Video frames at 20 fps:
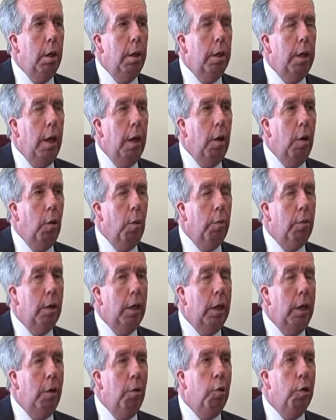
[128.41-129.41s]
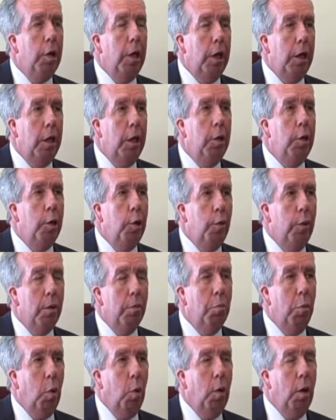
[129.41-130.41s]
Now, in looking into
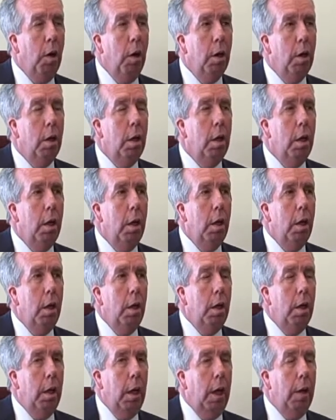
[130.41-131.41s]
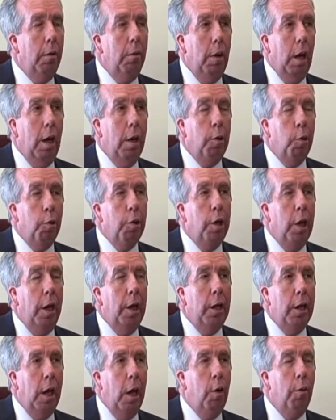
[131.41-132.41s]
it more and
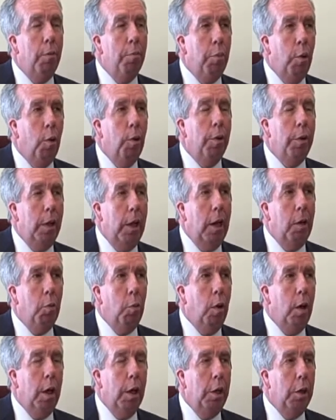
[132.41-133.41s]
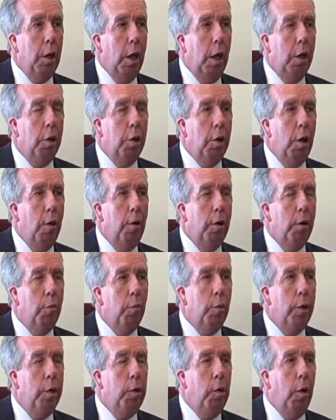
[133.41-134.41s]
understanding how important that was, I started
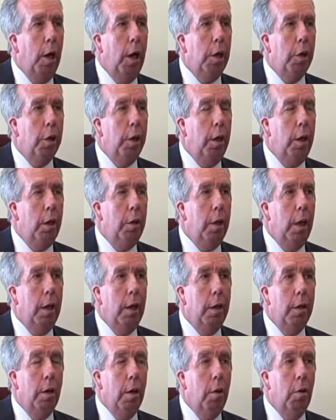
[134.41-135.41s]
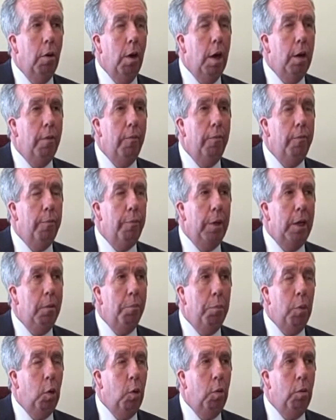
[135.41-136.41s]
realizing that a lot of
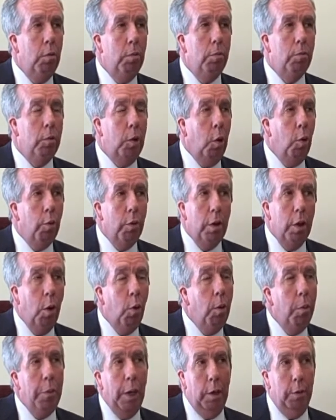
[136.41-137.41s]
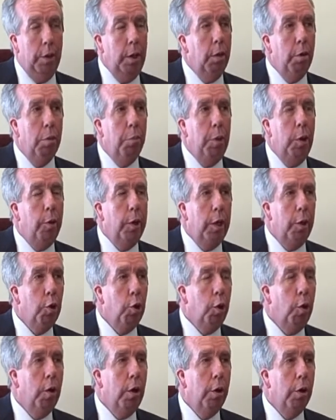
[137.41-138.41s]
people don't know about disability
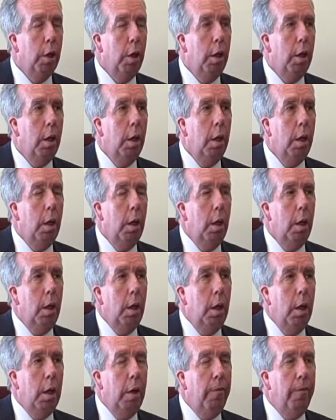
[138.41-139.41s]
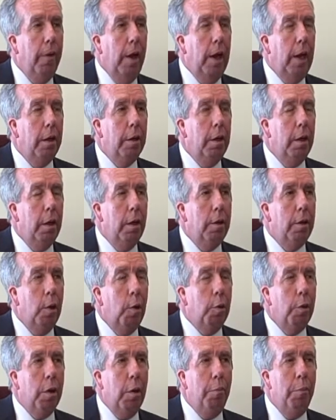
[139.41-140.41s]
insurance. In fact,
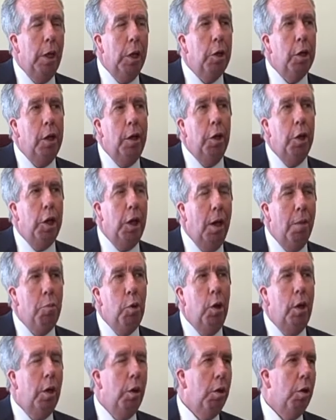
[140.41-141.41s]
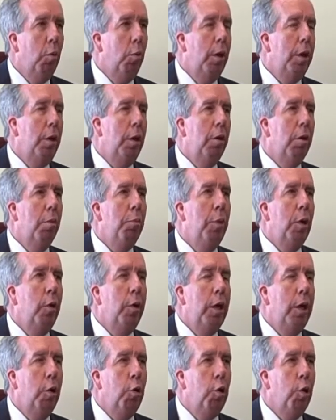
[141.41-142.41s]
there's a misconception as to what
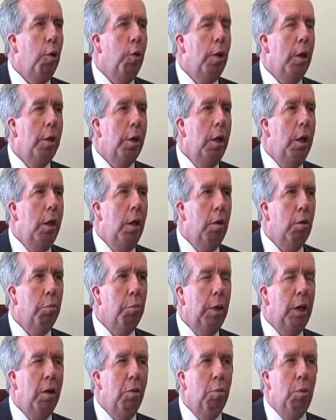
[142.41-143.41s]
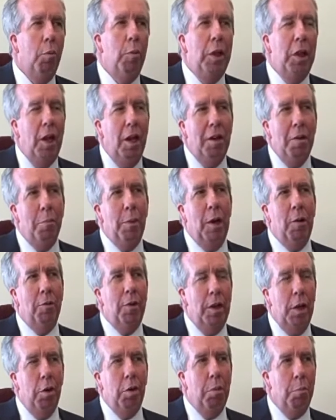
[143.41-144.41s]
disability insurance is, because when we think about
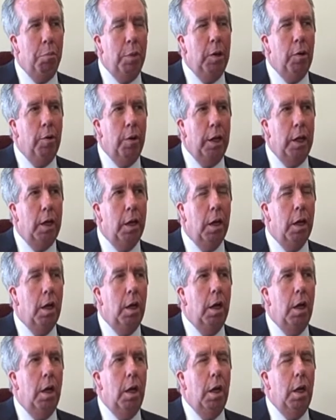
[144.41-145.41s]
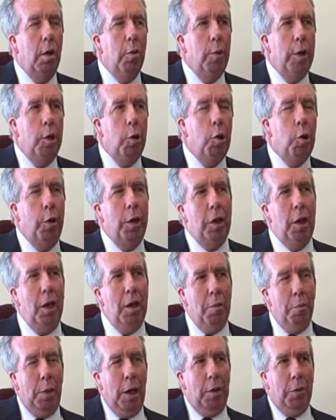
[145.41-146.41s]
disability, we usually think
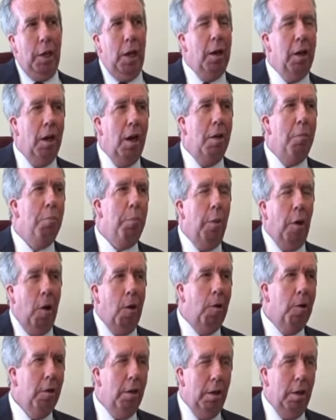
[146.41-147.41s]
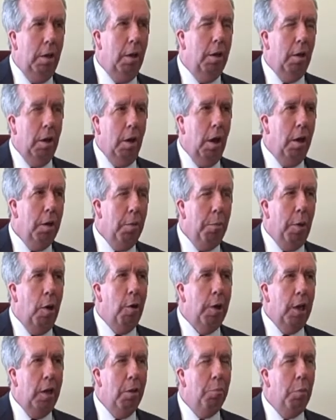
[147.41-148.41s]
about that guy parked on the
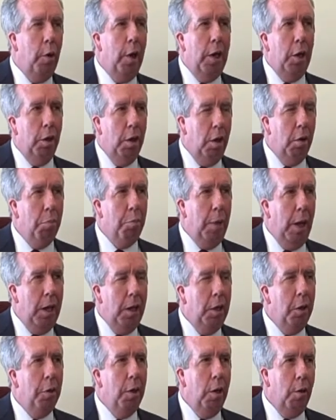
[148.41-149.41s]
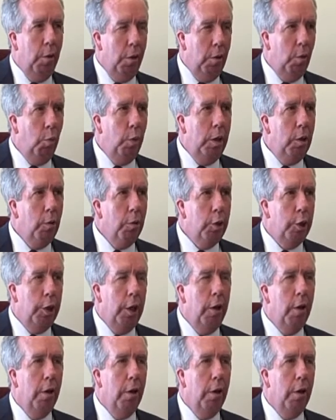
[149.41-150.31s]
parking place that's painted there in the wheelchair.